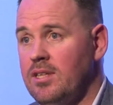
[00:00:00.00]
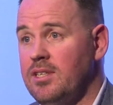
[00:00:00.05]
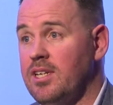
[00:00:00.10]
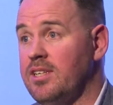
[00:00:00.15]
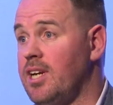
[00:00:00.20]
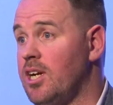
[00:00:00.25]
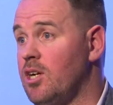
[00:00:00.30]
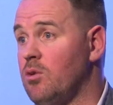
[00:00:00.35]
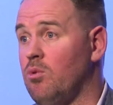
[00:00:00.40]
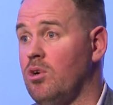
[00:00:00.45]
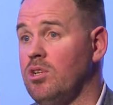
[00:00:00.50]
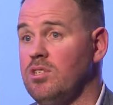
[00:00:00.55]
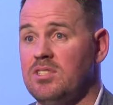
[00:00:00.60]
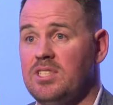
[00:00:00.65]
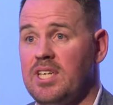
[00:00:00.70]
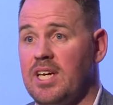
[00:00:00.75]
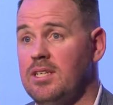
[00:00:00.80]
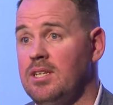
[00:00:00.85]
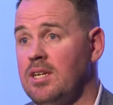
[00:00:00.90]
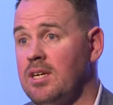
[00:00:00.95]
that they're the ones
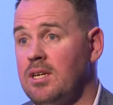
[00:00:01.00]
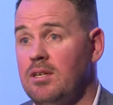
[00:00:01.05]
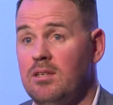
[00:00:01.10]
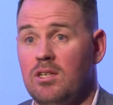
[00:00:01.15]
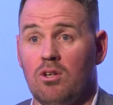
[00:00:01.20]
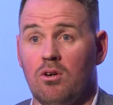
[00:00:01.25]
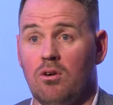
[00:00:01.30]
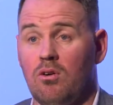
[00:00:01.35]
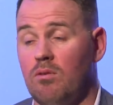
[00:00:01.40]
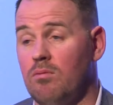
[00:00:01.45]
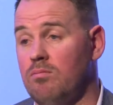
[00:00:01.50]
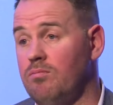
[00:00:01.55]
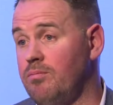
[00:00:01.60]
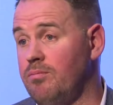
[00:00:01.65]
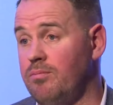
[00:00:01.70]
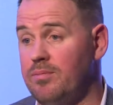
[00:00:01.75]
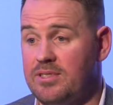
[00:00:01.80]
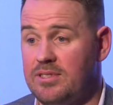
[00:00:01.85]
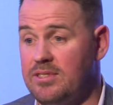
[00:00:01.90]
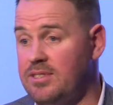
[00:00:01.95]
that, you
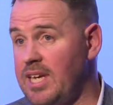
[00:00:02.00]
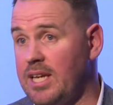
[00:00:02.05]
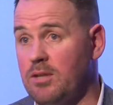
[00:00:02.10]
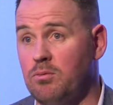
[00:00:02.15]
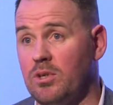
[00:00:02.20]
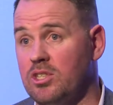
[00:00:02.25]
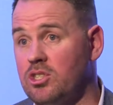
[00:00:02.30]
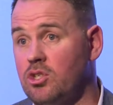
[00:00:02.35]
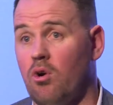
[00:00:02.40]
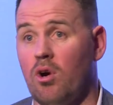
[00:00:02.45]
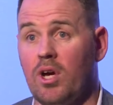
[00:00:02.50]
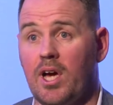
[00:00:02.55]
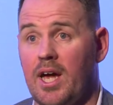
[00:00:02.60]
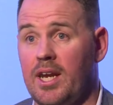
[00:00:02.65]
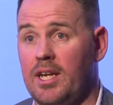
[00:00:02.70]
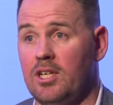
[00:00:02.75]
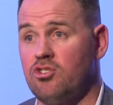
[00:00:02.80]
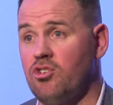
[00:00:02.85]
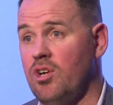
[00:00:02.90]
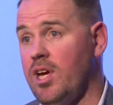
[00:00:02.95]
know, set what's going
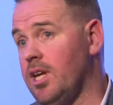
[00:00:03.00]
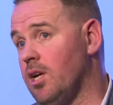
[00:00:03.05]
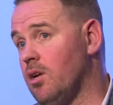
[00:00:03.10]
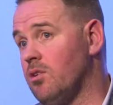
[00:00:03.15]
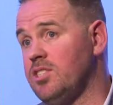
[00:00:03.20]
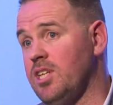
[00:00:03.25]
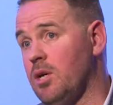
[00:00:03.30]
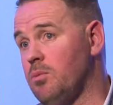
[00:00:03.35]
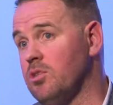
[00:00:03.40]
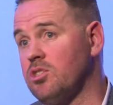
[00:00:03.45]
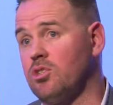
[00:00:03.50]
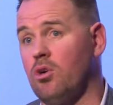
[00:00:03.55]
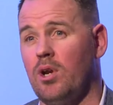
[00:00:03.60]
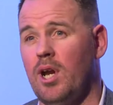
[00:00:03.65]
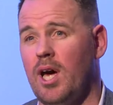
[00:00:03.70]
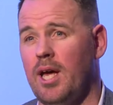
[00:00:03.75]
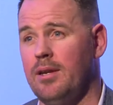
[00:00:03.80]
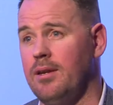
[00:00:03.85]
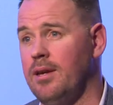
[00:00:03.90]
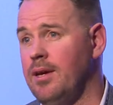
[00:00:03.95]
on in training or set what's going
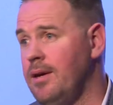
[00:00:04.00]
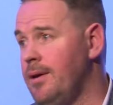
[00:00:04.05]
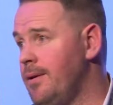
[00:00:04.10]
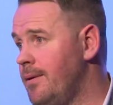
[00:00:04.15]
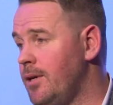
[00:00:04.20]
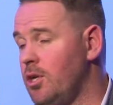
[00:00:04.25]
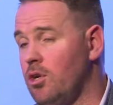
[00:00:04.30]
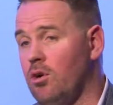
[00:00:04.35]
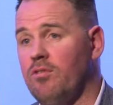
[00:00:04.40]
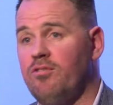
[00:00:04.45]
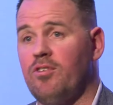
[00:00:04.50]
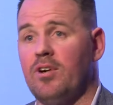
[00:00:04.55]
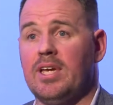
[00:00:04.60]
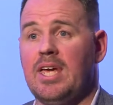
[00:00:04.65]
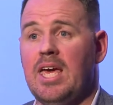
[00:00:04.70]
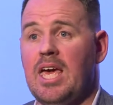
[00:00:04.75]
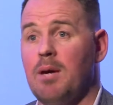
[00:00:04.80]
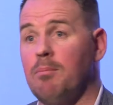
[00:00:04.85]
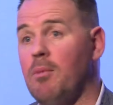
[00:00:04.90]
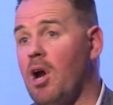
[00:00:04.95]
on, you know, for the
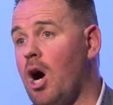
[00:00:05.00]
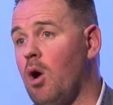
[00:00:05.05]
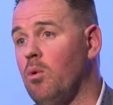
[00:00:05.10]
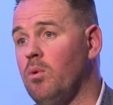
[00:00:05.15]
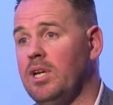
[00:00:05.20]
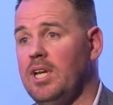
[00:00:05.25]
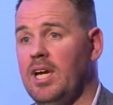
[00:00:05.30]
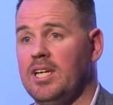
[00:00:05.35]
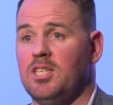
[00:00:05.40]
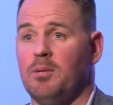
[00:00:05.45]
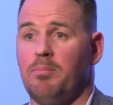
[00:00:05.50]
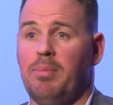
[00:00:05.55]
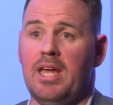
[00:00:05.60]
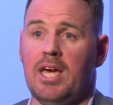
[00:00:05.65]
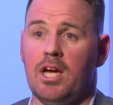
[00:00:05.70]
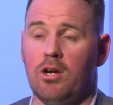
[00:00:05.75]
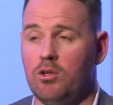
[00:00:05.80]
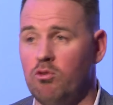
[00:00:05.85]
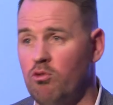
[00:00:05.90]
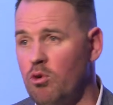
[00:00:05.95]
game or how we'd like to
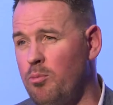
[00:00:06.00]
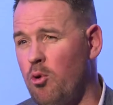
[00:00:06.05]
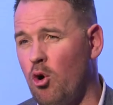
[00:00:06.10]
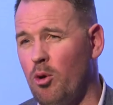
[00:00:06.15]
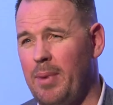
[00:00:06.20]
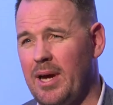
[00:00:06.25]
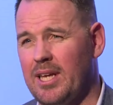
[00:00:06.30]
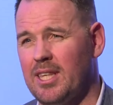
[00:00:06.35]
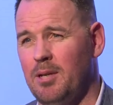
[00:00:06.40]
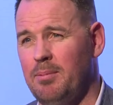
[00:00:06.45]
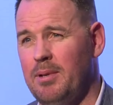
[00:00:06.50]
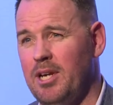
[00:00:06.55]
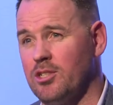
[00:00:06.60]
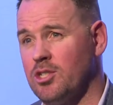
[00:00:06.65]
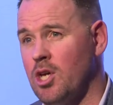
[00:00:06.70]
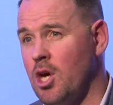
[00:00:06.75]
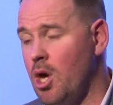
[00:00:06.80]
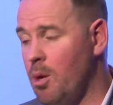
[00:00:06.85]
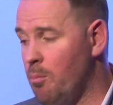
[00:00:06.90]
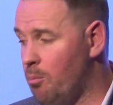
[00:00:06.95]
play, or you report back to the players.
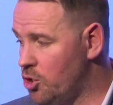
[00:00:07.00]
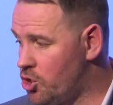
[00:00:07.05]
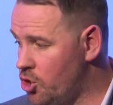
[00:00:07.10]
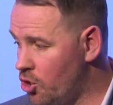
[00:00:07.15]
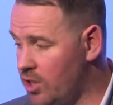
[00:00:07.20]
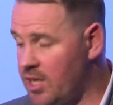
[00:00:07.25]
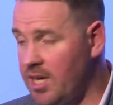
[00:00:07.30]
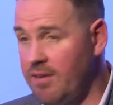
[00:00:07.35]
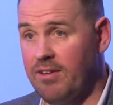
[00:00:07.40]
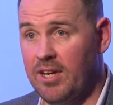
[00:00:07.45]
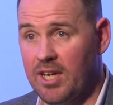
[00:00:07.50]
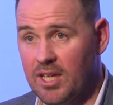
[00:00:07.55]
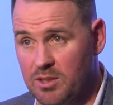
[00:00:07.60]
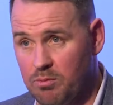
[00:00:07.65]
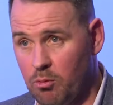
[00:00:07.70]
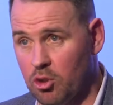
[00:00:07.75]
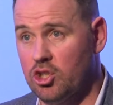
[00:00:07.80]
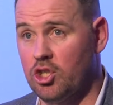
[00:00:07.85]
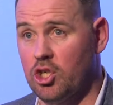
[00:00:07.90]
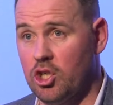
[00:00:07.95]
But you're giving as
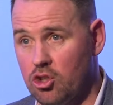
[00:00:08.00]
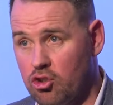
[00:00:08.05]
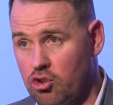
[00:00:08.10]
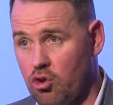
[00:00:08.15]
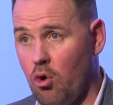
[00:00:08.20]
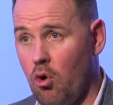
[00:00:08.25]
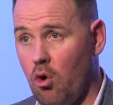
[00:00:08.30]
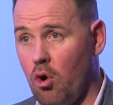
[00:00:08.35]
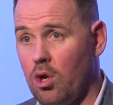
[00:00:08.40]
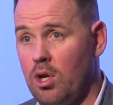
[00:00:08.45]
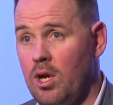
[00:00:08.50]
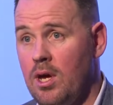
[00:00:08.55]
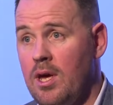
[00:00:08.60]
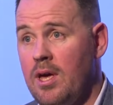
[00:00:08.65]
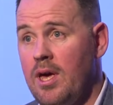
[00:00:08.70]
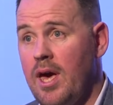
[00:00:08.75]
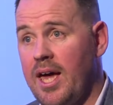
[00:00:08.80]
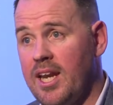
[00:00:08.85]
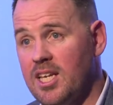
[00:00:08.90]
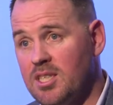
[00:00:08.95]
much control
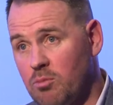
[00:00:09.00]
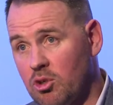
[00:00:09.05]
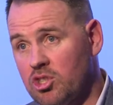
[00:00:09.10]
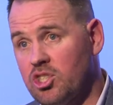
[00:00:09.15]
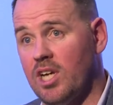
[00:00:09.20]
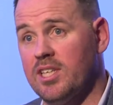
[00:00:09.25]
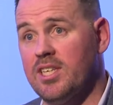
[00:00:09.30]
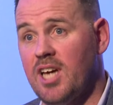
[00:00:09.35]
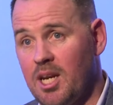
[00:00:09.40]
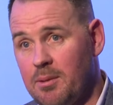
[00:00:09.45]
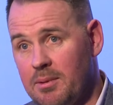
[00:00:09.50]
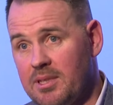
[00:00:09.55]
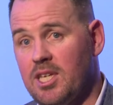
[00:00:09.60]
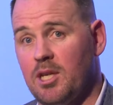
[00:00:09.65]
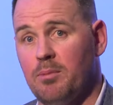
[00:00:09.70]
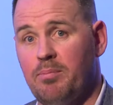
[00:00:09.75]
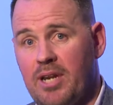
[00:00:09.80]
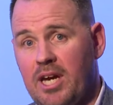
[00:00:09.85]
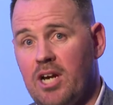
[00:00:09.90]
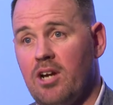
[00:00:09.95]
and as much autonomy to
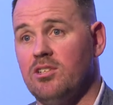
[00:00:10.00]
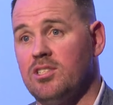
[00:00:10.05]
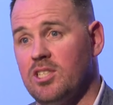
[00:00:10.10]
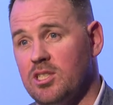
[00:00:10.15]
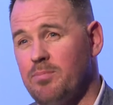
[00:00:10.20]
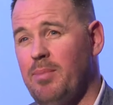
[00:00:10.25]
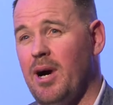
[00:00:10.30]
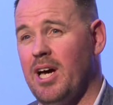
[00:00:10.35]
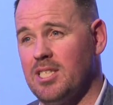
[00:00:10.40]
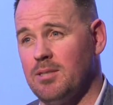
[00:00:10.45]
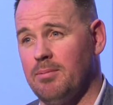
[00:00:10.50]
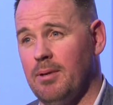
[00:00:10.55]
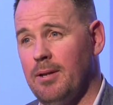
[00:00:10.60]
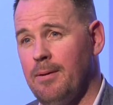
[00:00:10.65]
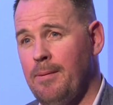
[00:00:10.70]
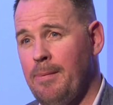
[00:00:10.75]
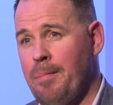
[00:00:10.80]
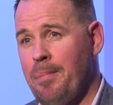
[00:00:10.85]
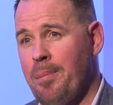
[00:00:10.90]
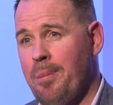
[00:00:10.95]
the players as
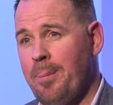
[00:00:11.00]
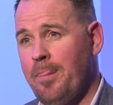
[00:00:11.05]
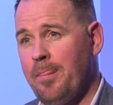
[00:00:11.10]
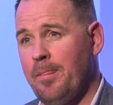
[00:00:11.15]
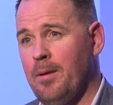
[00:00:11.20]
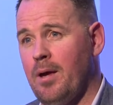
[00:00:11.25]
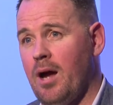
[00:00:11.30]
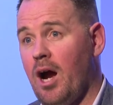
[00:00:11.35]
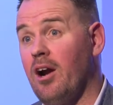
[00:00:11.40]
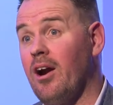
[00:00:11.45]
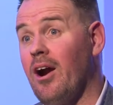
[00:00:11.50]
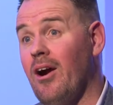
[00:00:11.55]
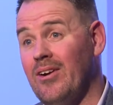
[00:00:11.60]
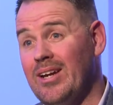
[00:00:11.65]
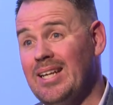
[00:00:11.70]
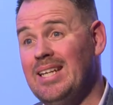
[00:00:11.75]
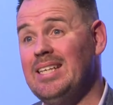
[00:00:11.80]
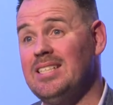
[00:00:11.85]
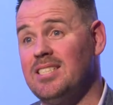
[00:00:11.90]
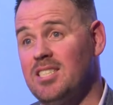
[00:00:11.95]
possible, or
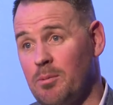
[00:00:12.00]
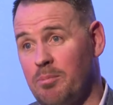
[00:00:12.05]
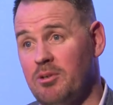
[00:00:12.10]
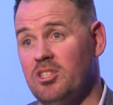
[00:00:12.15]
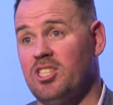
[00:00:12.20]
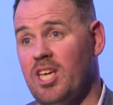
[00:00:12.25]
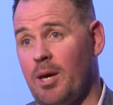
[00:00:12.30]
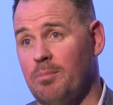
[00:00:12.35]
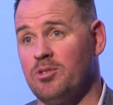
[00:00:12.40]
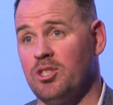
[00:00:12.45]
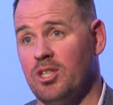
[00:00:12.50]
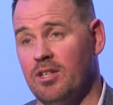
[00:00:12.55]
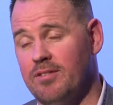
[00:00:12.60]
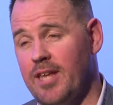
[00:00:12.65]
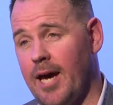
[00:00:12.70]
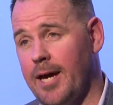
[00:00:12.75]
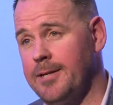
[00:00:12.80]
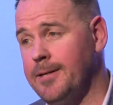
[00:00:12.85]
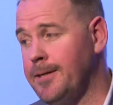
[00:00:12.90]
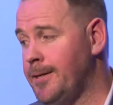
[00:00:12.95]
at least the perception of
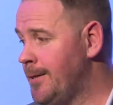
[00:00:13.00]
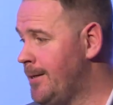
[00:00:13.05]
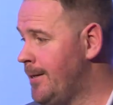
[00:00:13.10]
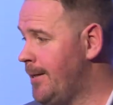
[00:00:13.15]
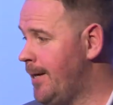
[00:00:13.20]
that.